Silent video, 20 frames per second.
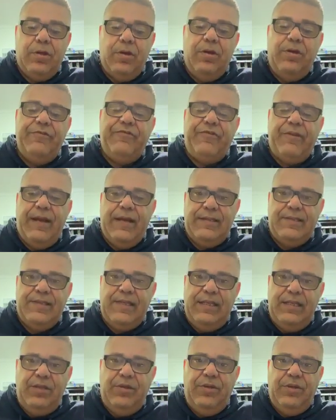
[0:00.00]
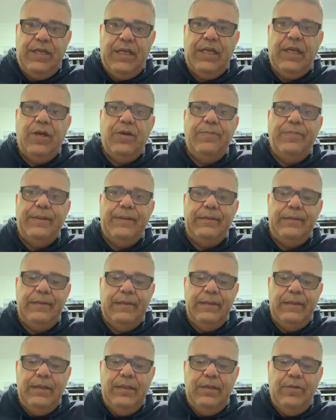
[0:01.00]
contracts that you can open
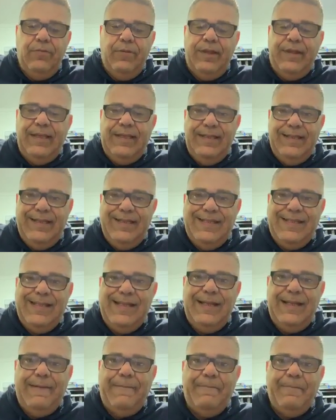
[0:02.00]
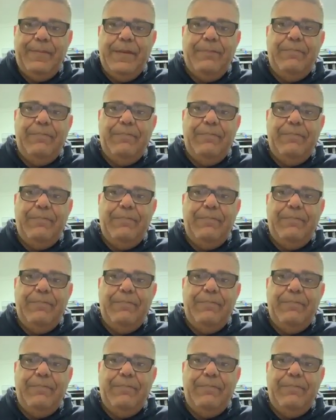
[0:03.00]
within this thing.